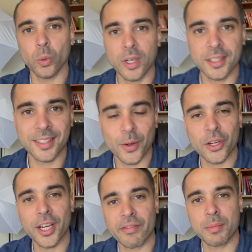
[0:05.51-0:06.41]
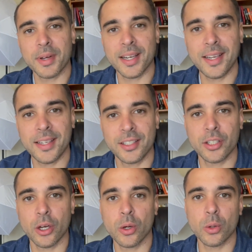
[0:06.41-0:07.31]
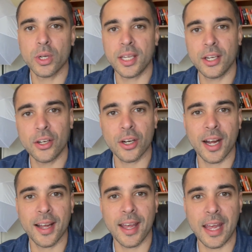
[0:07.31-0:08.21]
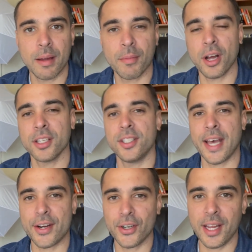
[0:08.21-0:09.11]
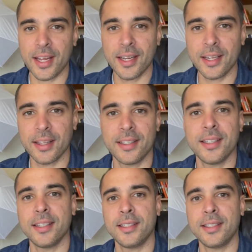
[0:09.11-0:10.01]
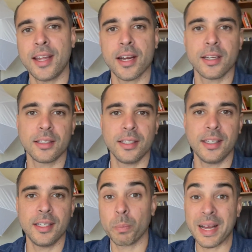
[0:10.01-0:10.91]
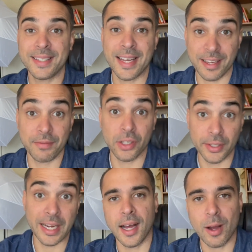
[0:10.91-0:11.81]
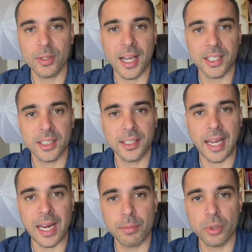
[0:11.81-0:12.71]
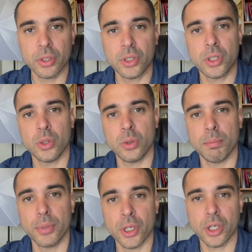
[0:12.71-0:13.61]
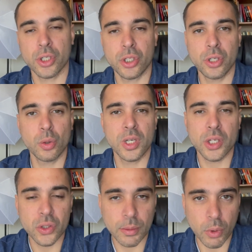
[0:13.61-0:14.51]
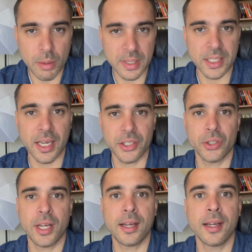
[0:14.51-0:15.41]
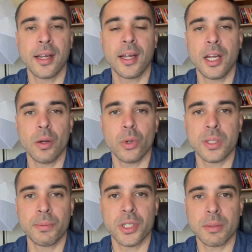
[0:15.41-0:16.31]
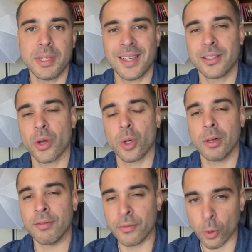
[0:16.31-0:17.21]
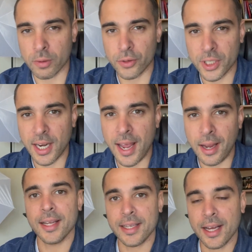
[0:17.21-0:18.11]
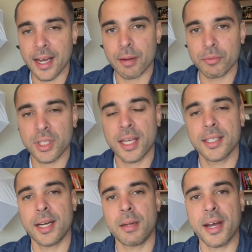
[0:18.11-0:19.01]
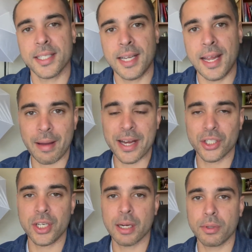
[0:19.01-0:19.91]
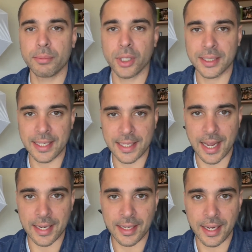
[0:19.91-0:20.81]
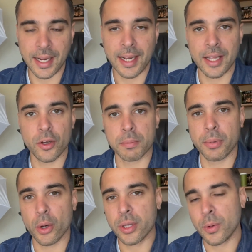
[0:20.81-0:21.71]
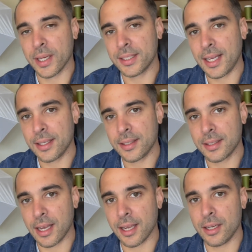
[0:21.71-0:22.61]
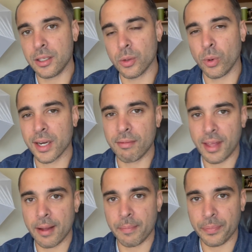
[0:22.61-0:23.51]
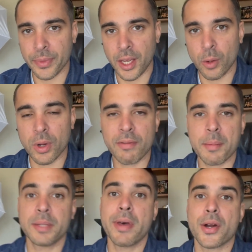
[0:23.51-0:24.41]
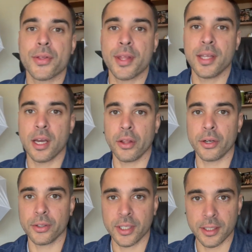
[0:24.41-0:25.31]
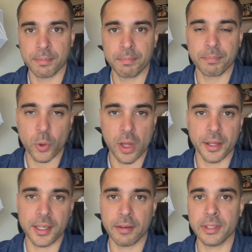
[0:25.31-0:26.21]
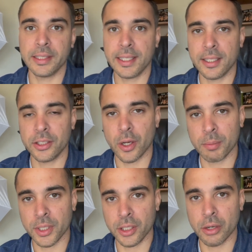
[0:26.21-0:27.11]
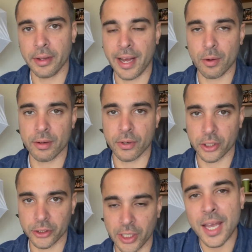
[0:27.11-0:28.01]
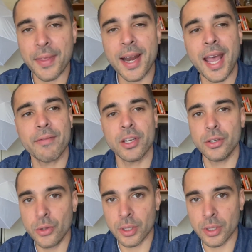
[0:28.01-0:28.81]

What's going on everybody? So here I am on Saturday. This is technically my second field day. I was actually able to book two additional appointments yesterday which puts me at a total of four for today. Yeah, I'm really excited about today. I'm actually double booked at 10. They're both quick sets and one of them one of them is better than the other, the quality of the lead, and so I'm gonna go to that one first. And then I have a noon